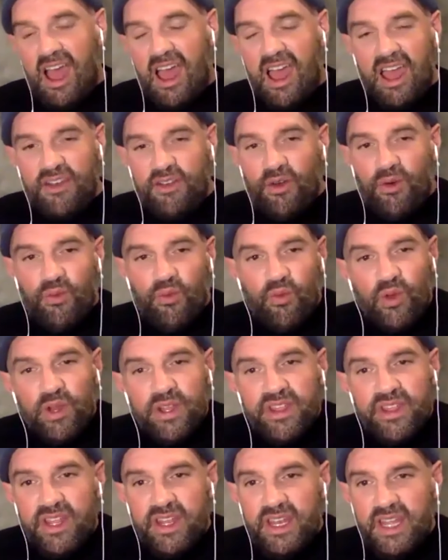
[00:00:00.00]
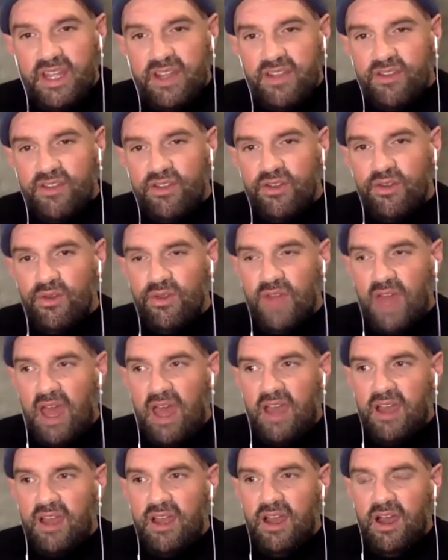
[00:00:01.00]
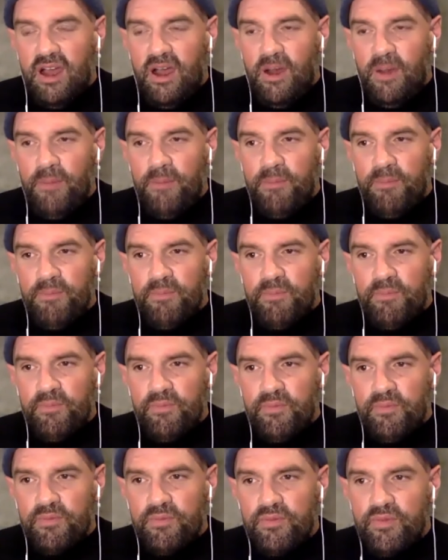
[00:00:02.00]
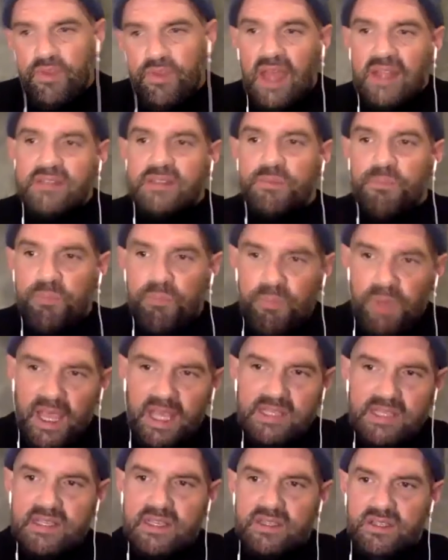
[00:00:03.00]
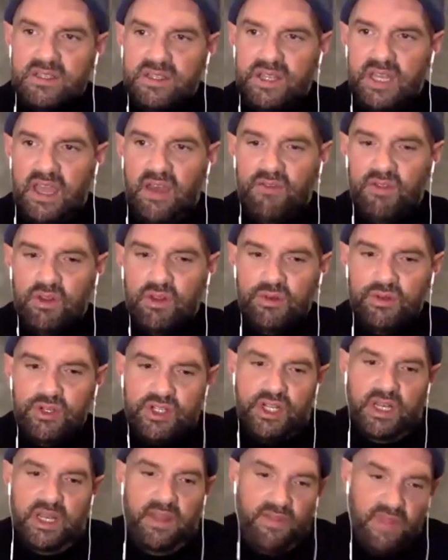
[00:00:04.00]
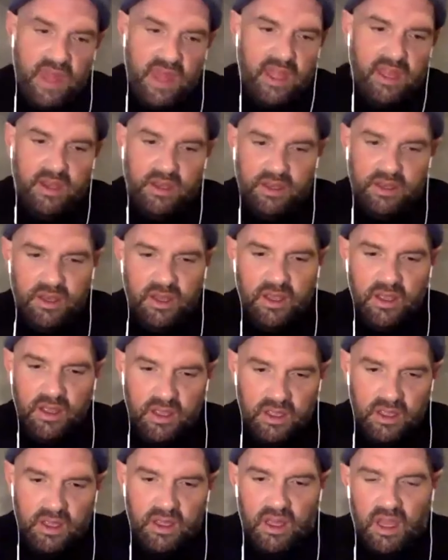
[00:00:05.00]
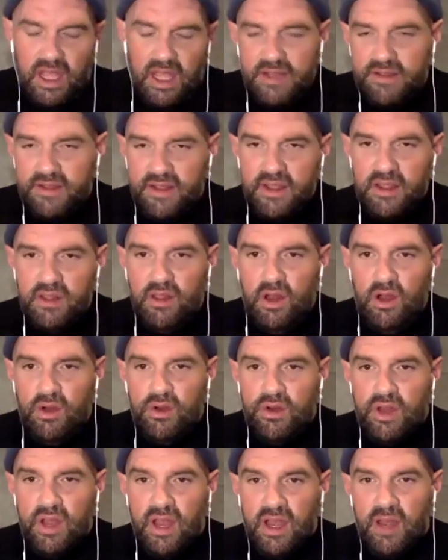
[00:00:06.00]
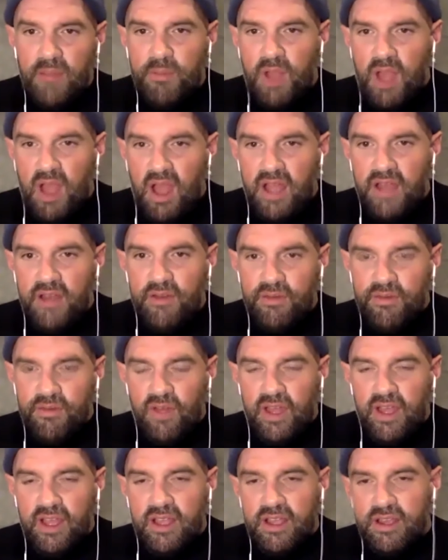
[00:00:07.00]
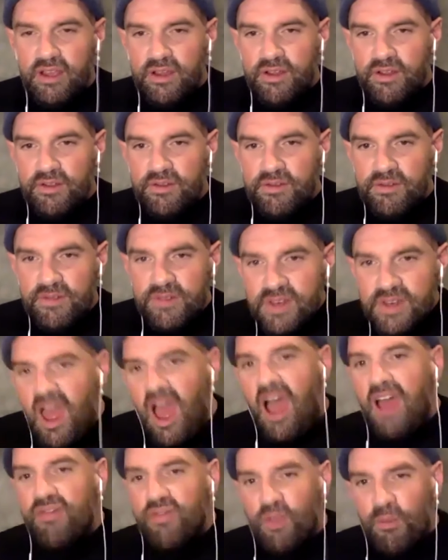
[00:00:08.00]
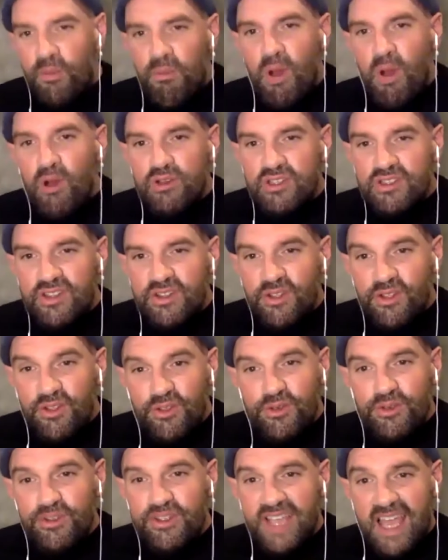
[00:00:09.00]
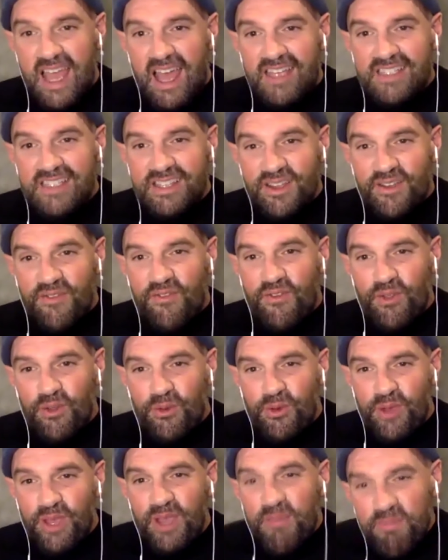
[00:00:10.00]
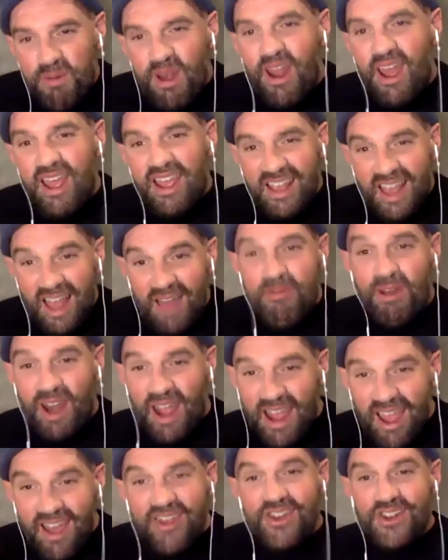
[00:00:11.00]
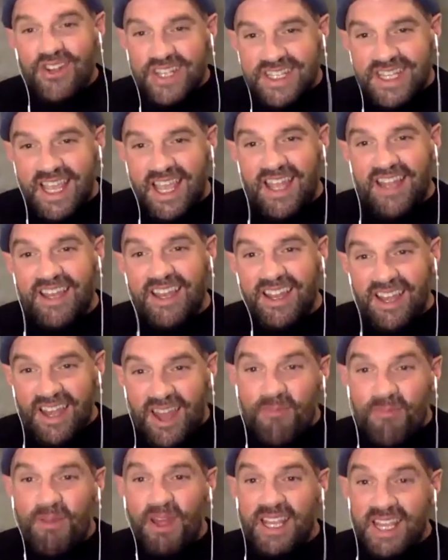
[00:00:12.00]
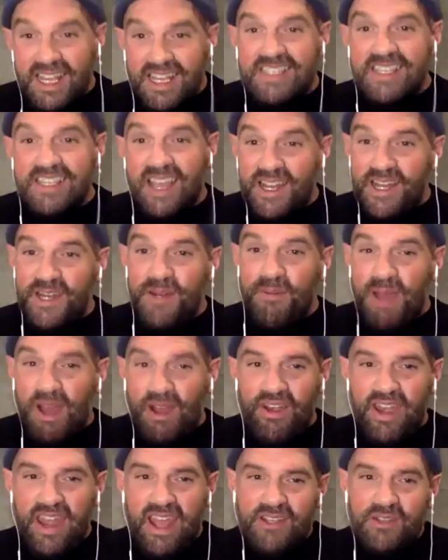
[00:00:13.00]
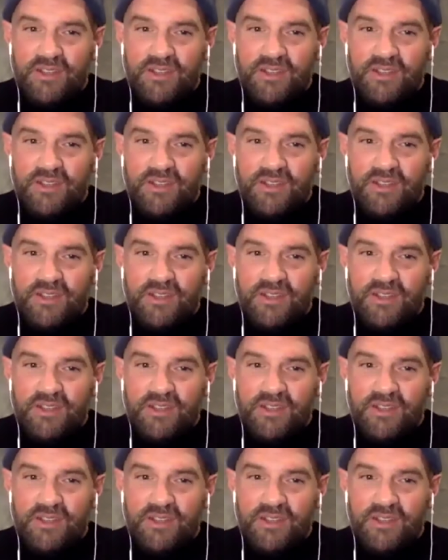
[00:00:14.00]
I, I don't really need to do that. Um, that's basically the evolution. And then I deload and I'm kind of like not the most enthusiastic for the week, but I but I understand it and I'm like excited about